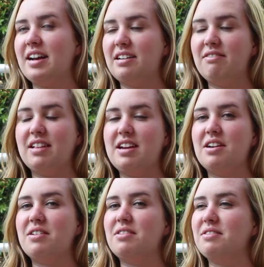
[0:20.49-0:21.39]
I didn't really
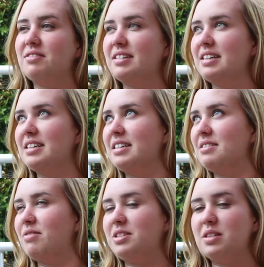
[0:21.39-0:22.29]
know
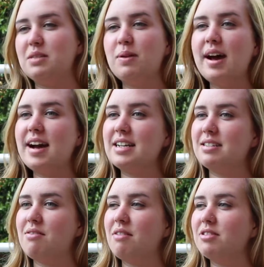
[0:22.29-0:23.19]
what to
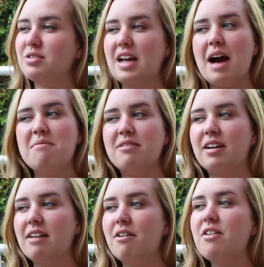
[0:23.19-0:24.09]
expect, what was really happening
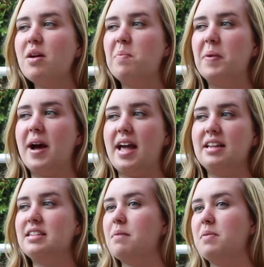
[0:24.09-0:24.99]
when I wrote it, but I
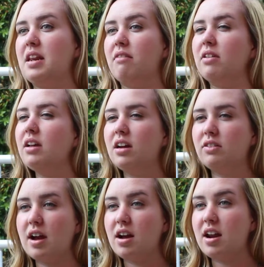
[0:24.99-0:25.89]
ended up getting a really
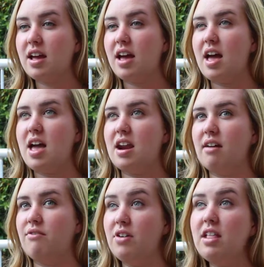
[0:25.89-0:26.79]
good grade on it and
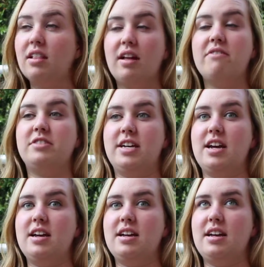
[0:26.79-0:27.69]
I really loved
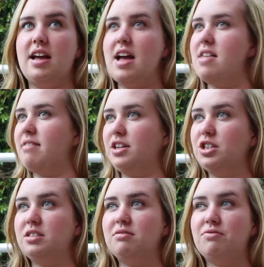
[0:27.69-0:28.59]
it, and that
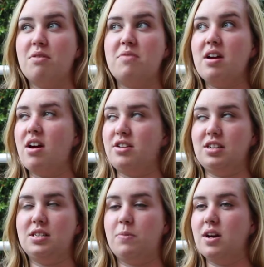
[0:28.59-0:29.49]
just from there on
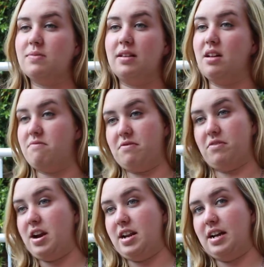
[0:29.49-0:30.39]
just sparked my love of
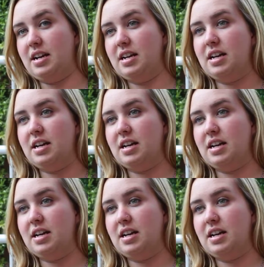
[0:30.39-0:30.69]
writing.